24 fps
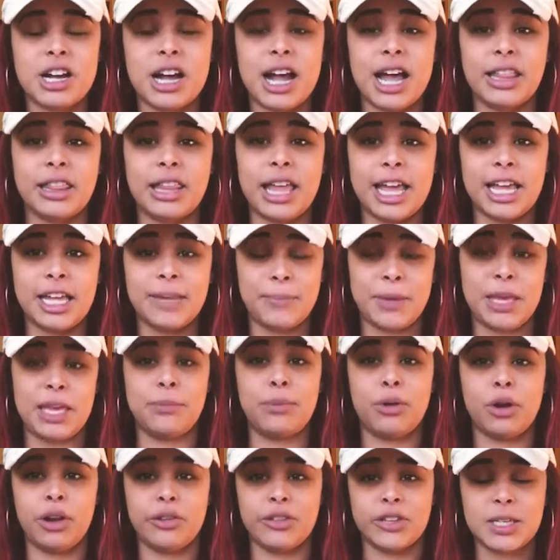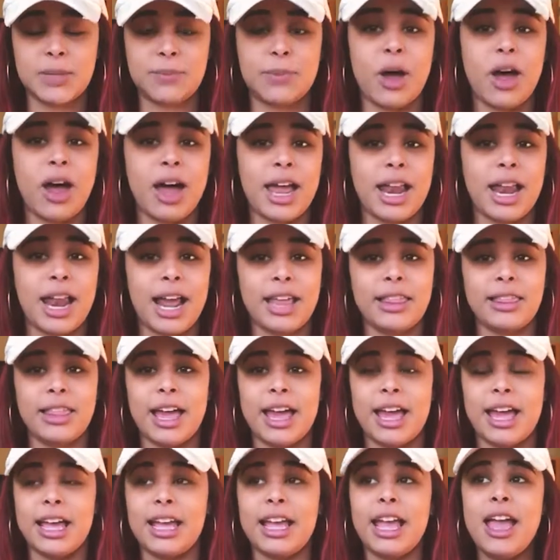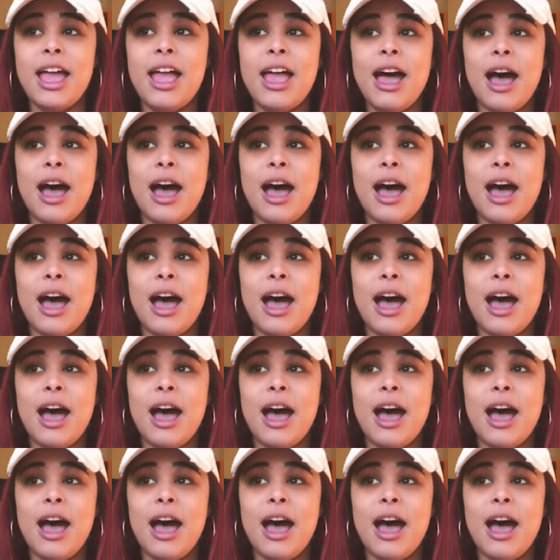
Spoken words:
I like being put on the spot. I like